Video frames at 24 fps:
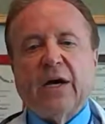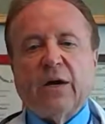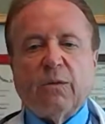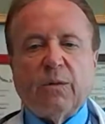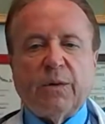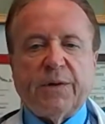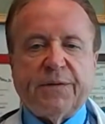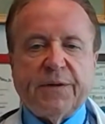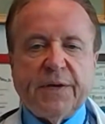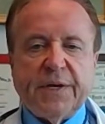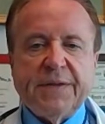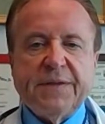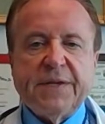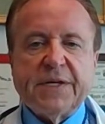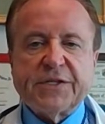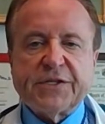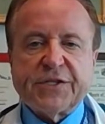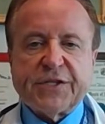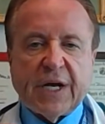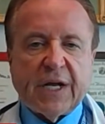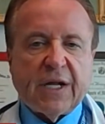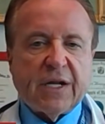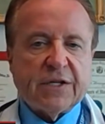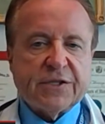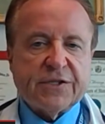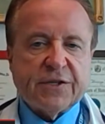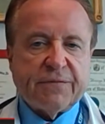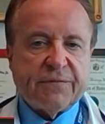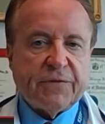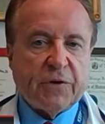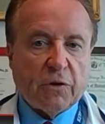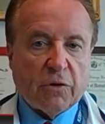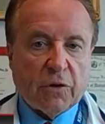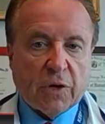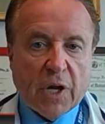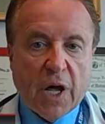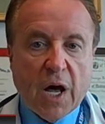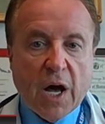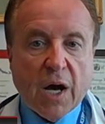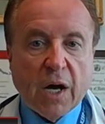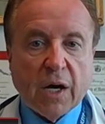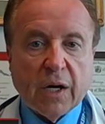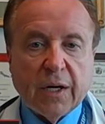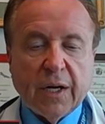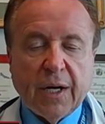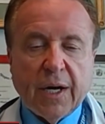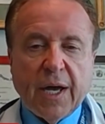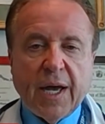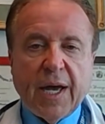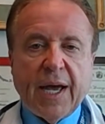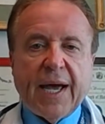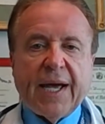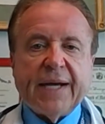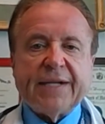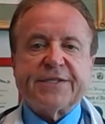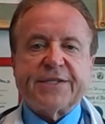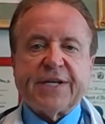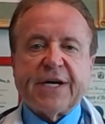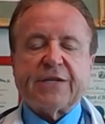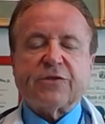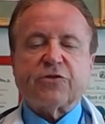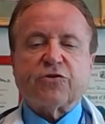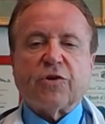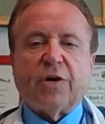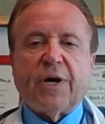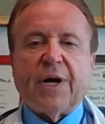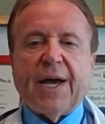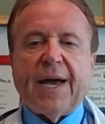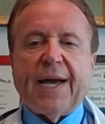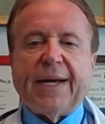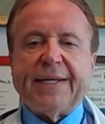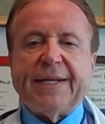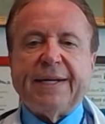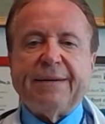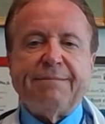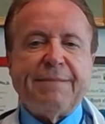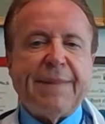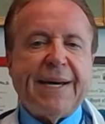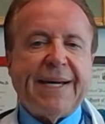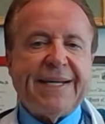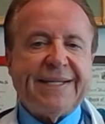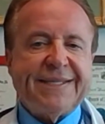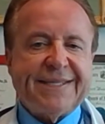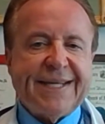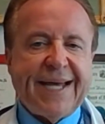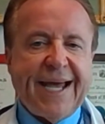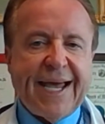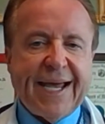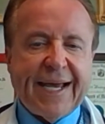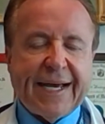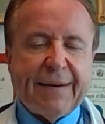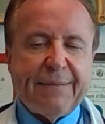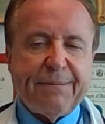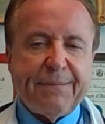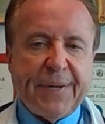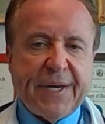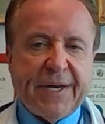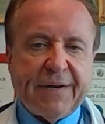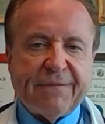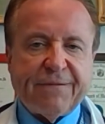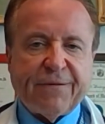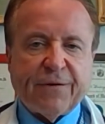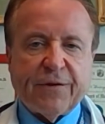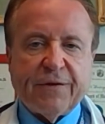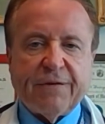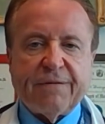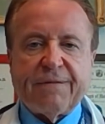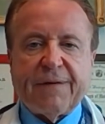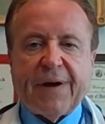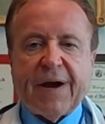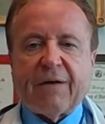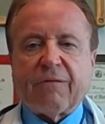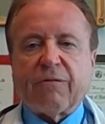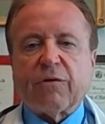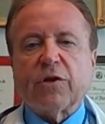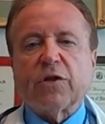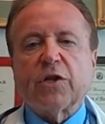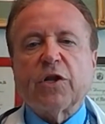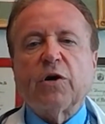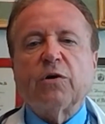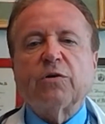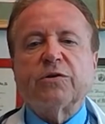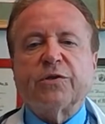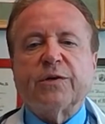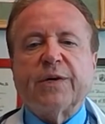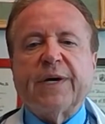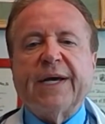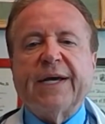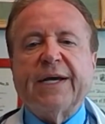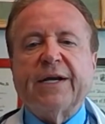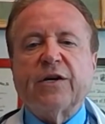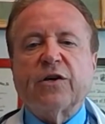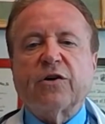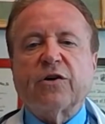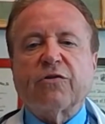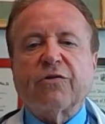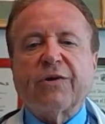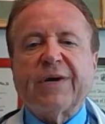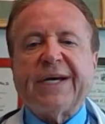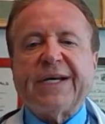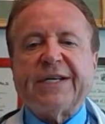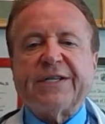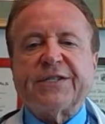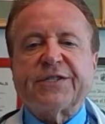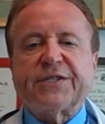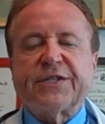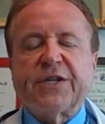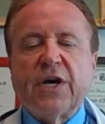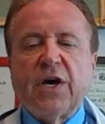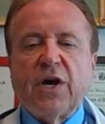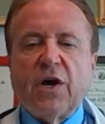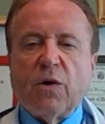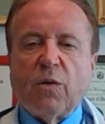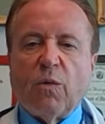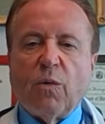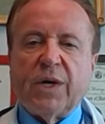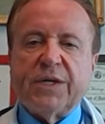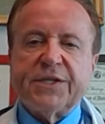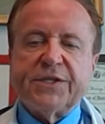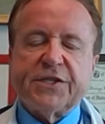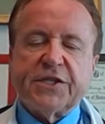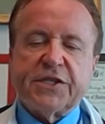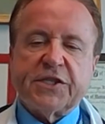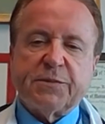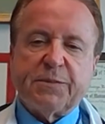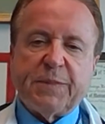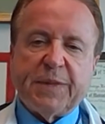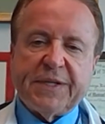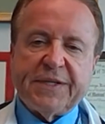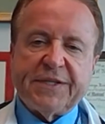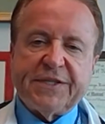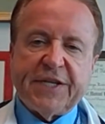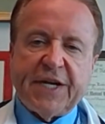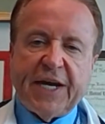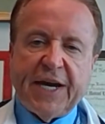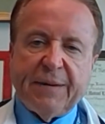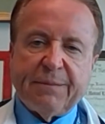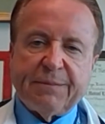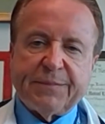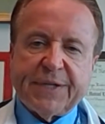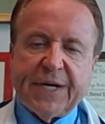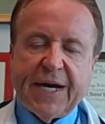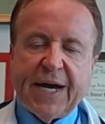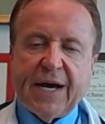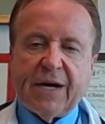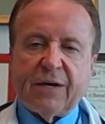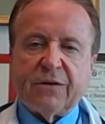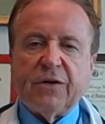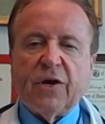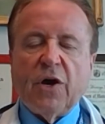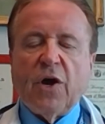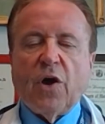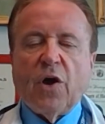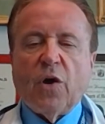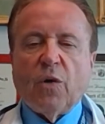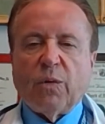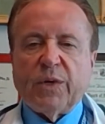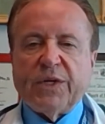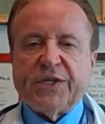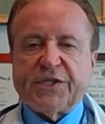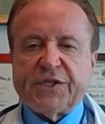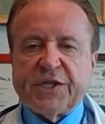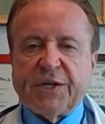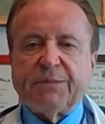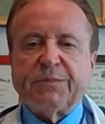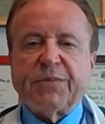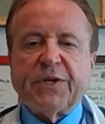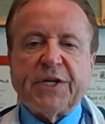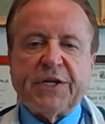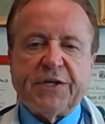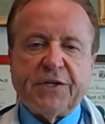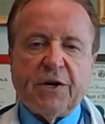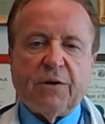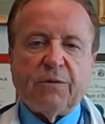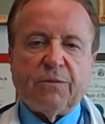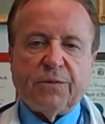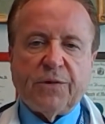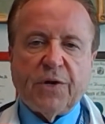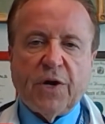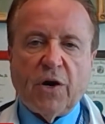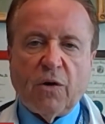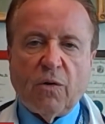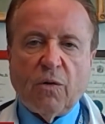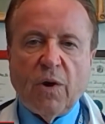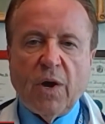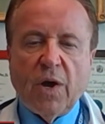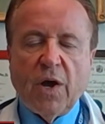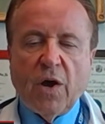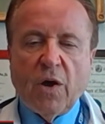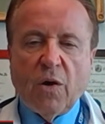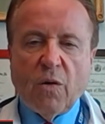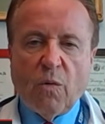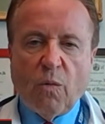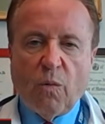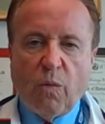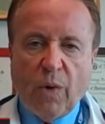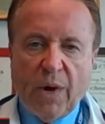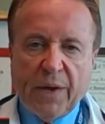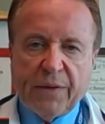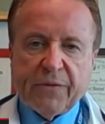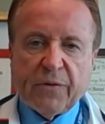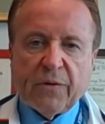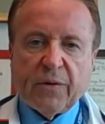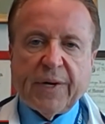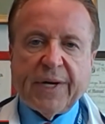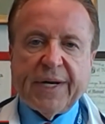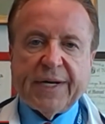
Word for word: within the cells of your lung, et cetera, and it may take a bit for the viral load to increase. Once it's been tamped down, we simply don't know whether